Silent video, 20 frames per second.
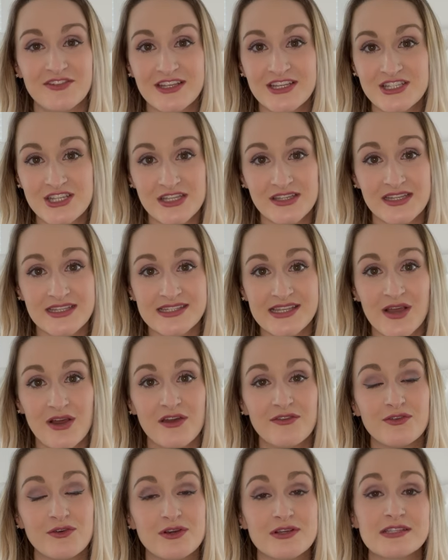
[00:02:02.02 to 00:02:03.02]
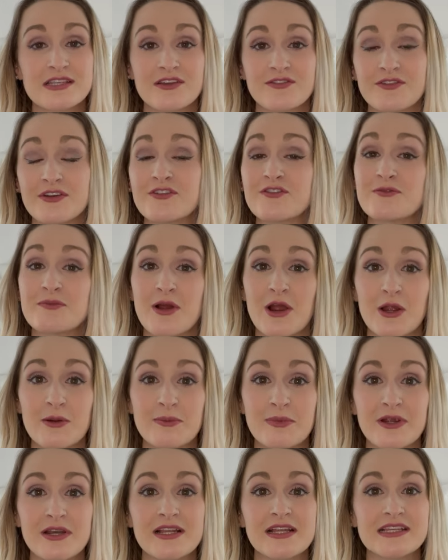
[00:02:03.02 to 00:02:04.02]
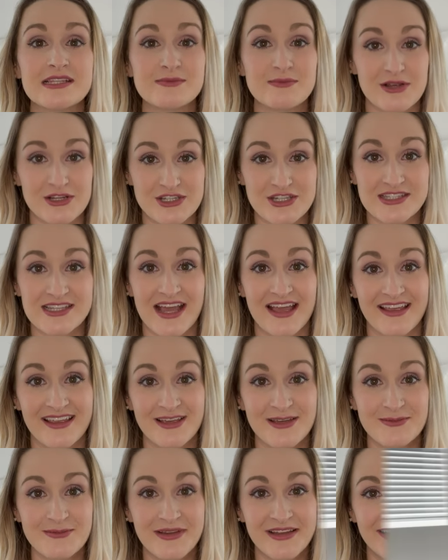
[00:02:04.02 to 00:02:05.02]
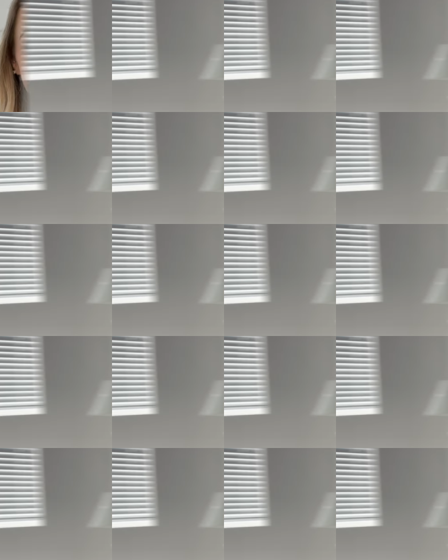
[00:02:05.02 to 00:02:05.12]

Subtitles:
check this out if you are suffering from heartburn as much as I am.